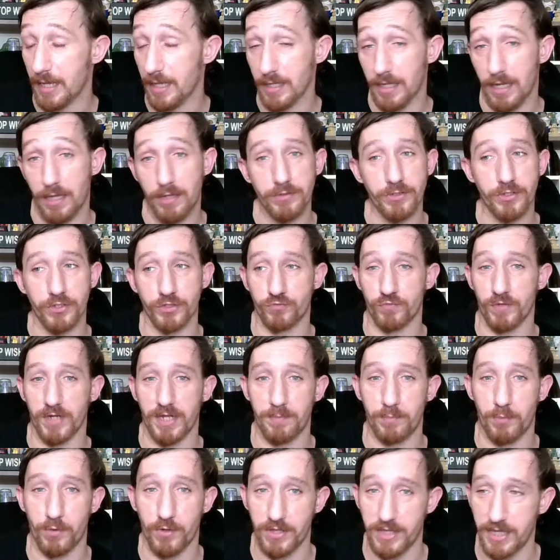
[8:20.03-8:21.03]
hell, I'll use
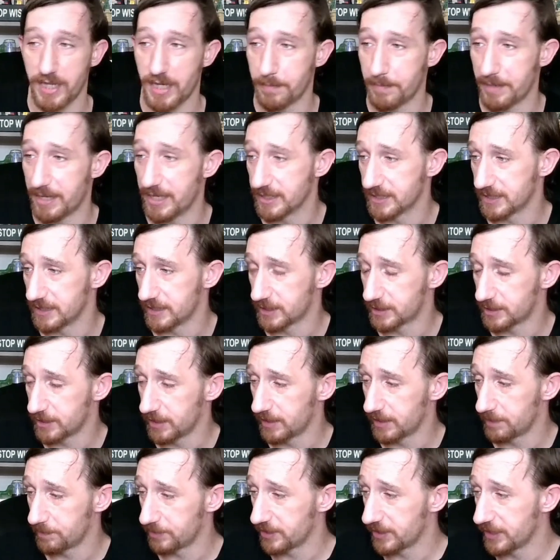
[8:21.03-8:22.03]
Rick and Morty the anime as an
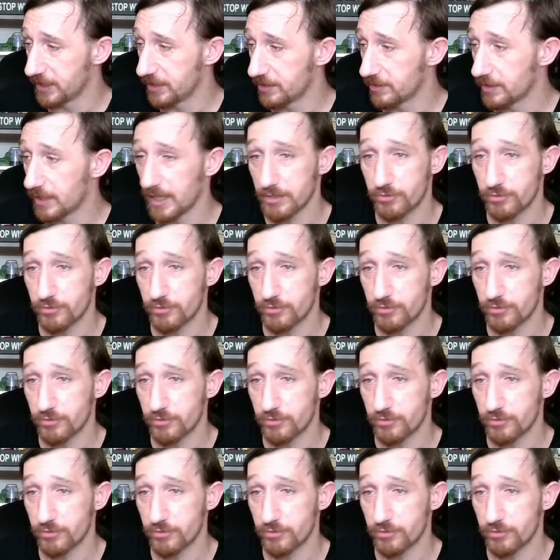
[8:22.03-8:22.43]
example here.